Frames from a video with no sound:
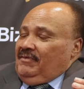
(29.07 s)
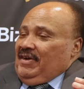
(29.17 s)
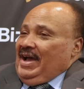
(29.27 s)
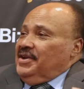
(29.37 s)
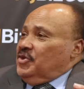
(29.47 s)

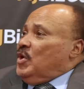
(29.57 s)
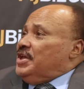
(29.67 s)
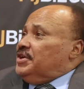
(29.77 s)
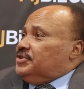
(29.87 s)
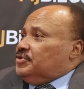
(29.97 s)
find a
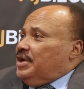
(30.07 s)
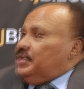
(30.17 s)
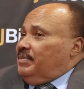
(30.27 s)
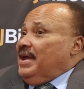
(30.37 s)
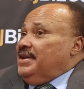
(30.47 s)
way to
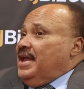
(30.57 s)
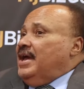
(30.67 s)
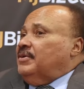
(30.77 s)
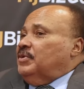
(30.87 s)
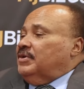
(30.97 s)
address what my
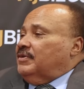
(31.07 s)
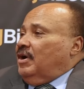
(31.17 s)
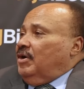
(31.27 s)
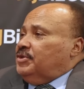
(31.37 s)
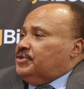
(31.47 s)
dad would have
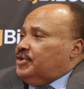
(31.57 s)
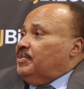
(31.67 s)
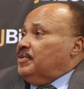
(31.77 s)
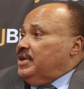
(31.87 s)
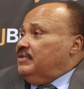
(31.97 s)
called the
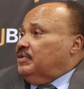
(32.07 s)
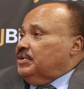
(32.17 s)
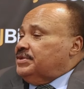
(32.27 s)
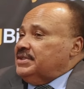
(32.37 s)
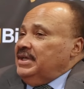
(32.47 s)
triple
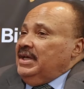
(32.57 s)
evils